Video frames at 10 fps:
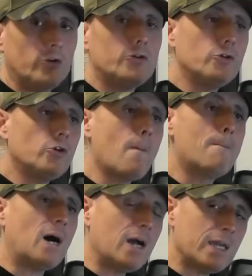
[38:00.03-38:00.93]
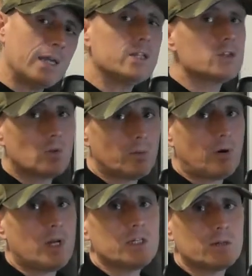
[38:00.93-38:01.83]
one. Do not buy it
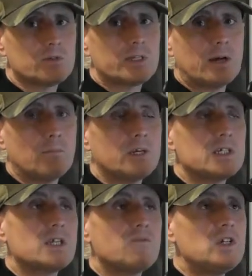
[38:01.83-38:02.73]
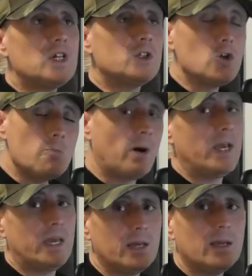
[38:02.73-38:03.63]
until the price comes down because if you do
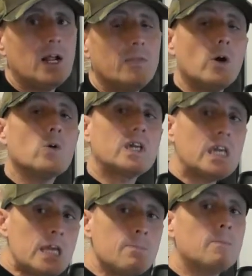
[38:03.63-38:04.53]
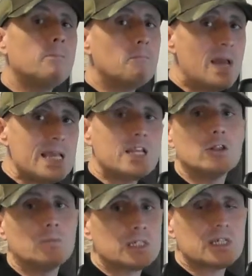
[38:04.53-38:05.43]
buy it, they'll keep
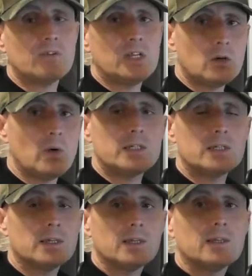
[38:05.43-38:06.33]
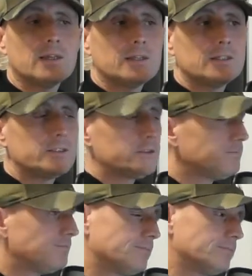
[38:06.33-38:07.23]
making them at 70 quid.
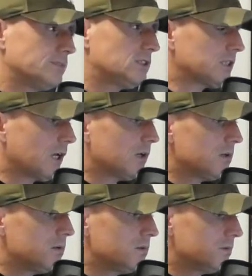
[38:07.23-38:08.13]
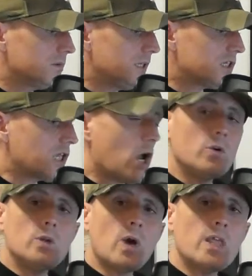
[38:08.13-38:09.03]
So it's
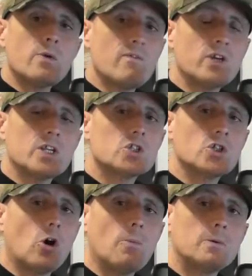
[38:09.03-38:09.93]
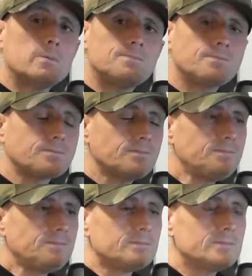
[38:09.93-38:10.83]
the only way they're ever going to stop.
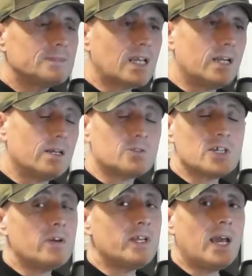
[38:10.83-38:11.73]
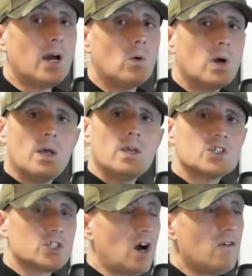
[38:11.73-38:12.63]
And I'll tell you now,
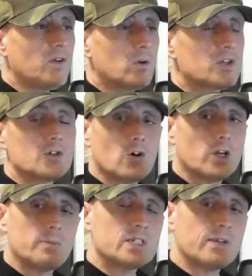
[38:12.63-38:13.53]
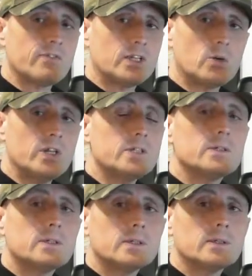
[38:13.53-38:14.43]
Starfield is not going to be 70
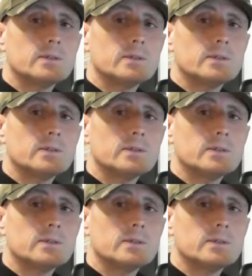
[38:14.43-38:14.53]
quid.